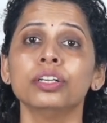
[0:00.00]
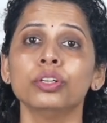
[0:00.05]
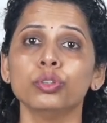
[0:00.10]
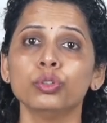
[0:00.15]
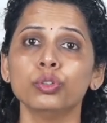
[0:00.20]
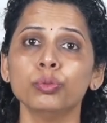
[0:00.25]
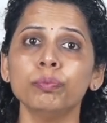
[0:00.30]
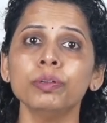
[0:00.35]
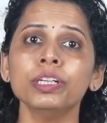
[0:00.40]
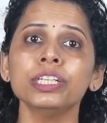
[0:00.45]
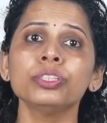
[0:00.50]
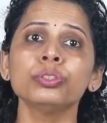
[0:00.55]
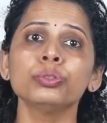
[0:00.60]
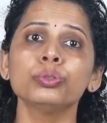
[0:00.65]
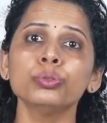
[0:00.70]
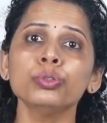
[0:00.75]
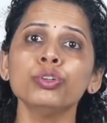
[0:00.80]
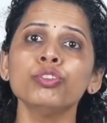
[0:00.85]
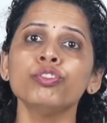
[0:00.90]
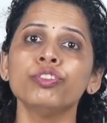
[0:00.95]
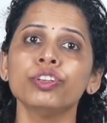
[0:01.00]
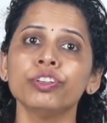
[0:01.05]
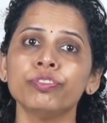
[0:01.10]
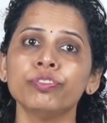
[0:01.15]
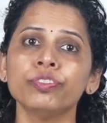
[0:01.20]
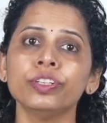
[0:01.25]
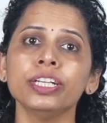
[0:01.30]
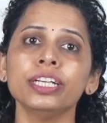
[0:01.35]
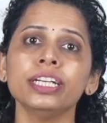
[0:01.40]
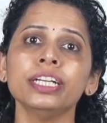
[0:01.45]
rupees
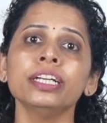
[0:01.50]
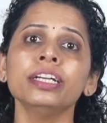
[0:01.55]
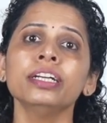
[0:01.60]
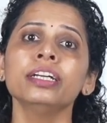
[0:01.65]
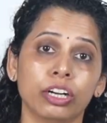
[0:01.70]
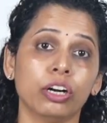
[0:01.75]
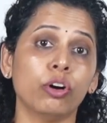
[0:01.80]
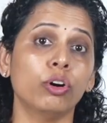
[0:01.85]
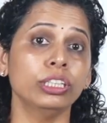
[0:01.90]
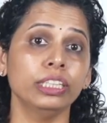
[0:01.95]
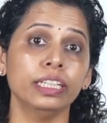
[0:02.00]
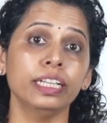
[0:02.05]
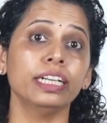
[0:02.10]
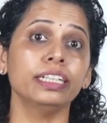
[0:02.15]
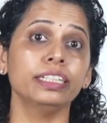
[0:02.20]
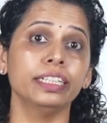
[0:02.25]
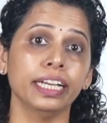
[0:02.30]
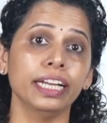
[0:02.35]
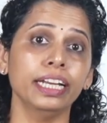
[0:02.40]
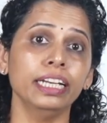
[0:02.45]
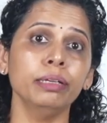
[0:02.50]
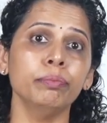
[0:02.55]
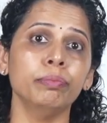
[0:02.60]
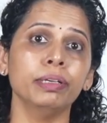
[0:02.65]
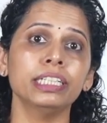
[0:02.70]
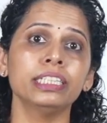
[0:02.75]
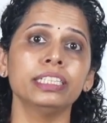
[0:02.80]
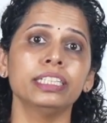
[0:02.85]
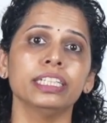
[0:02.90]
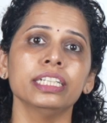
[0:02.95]
250 on their daily
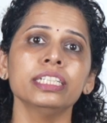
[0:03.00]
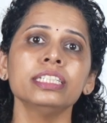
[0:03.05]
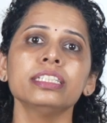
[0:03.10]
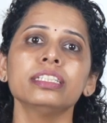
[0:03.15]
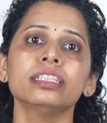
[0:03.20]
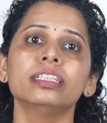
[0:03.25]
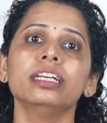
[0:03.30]
basis,